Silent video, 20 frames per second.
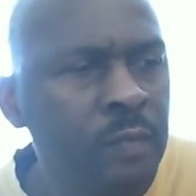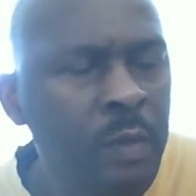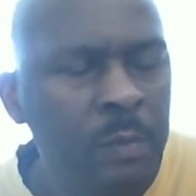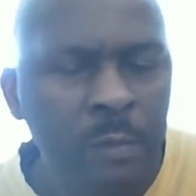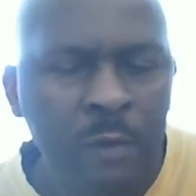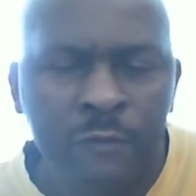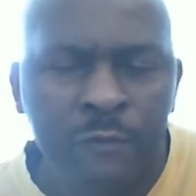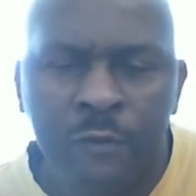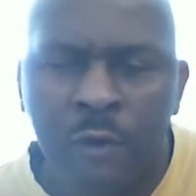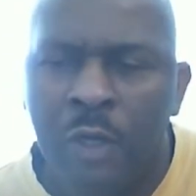
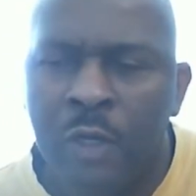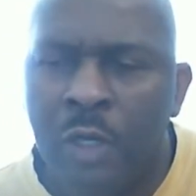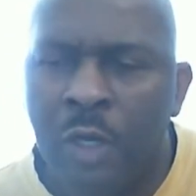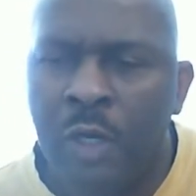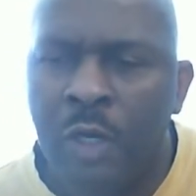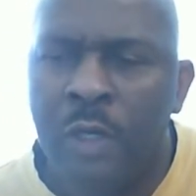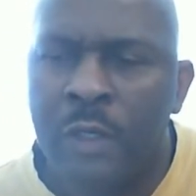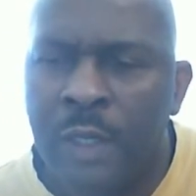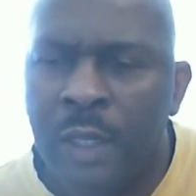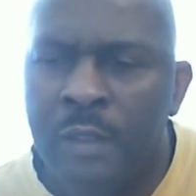Before
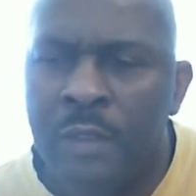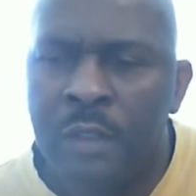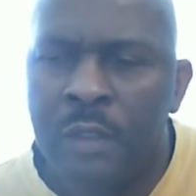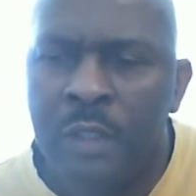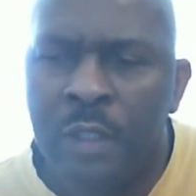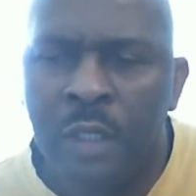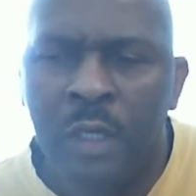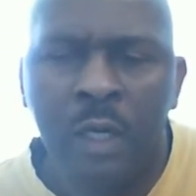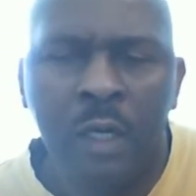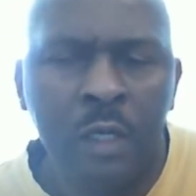God can
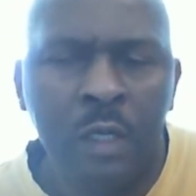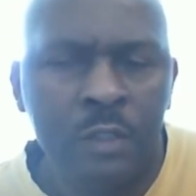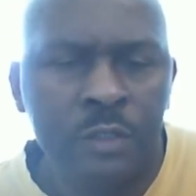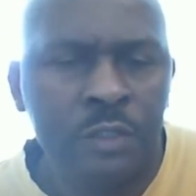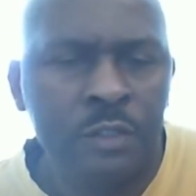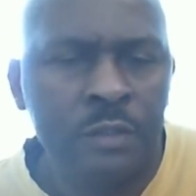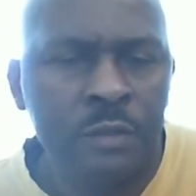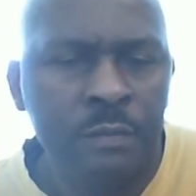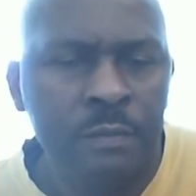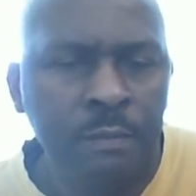heal
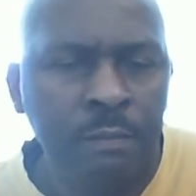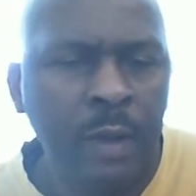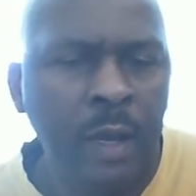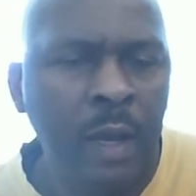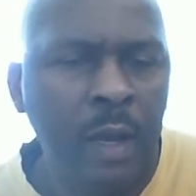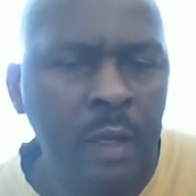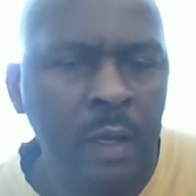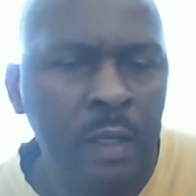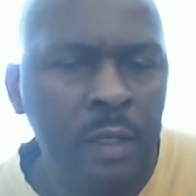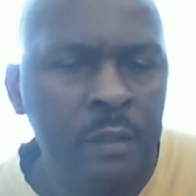us
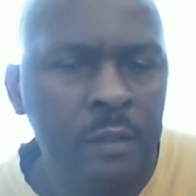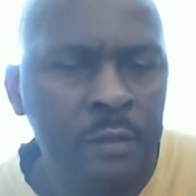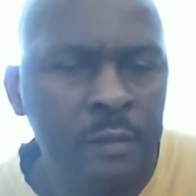back